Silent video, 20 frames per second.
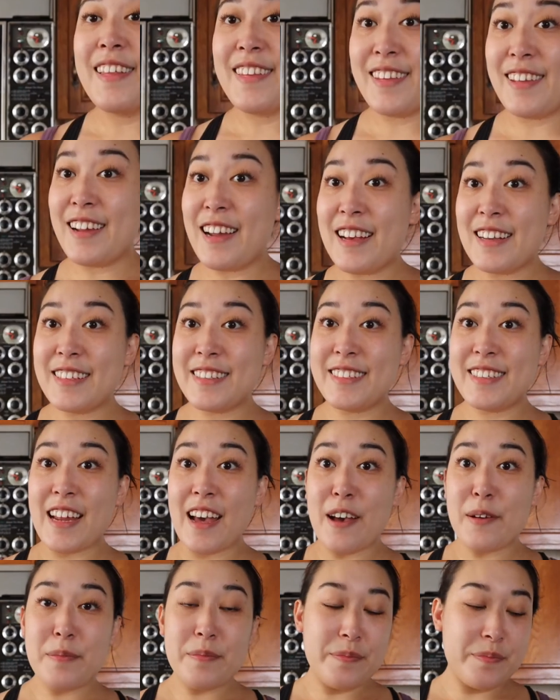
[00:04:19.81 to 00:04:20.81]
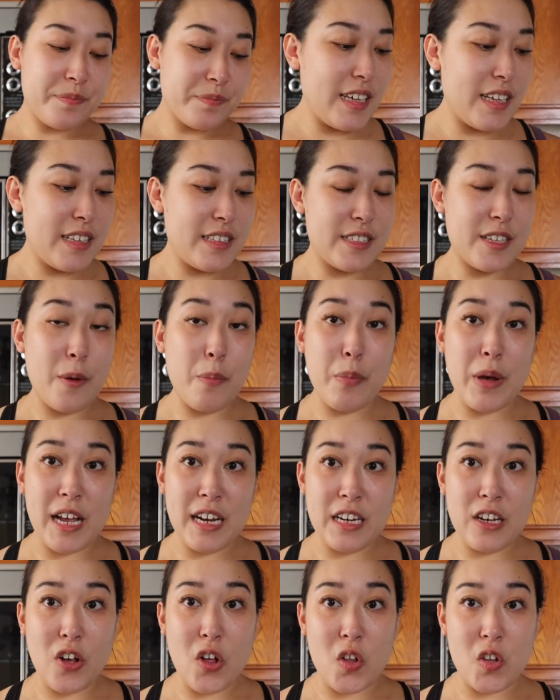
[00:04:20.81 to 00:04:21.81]
The next step is
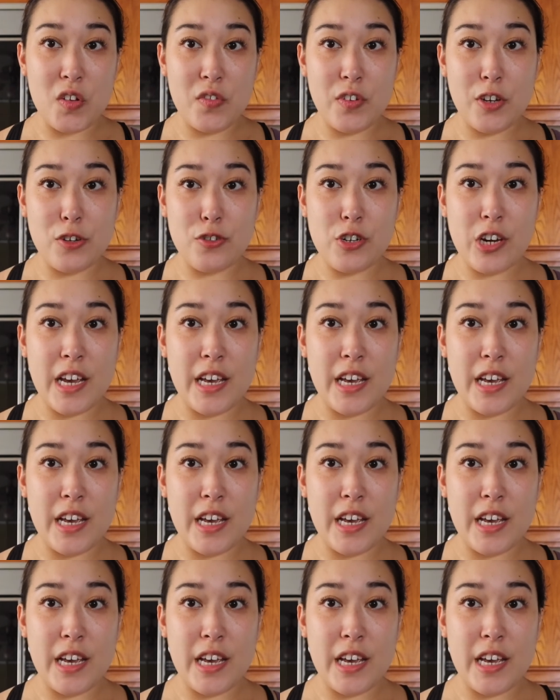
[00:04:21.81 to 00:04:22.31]
combining all of your dry